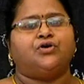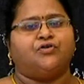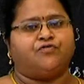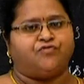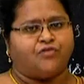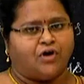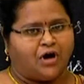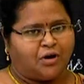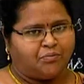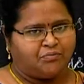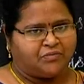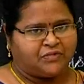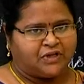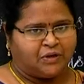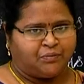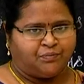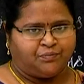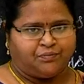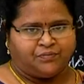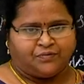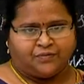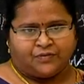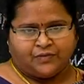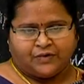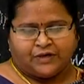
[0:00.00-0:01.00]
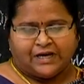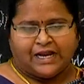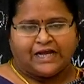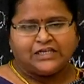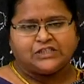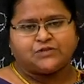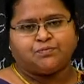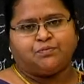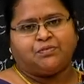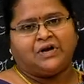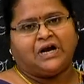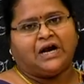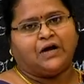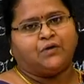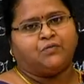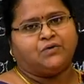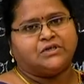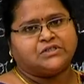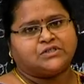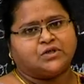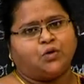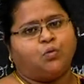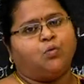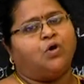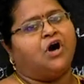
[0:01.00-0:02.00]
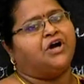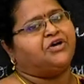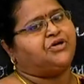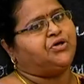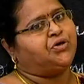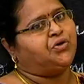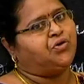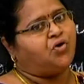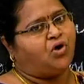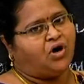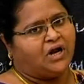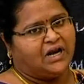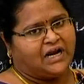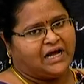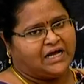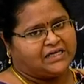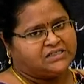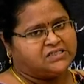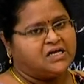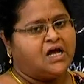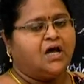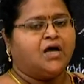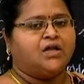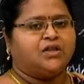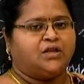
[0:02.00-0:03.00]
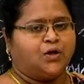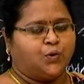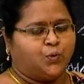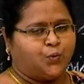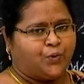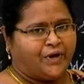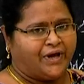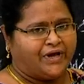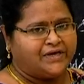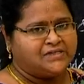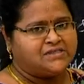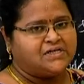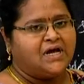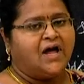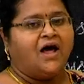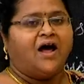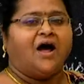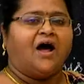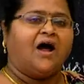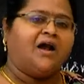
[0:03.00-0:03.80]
to form the next blood vessel, what you call as the veins,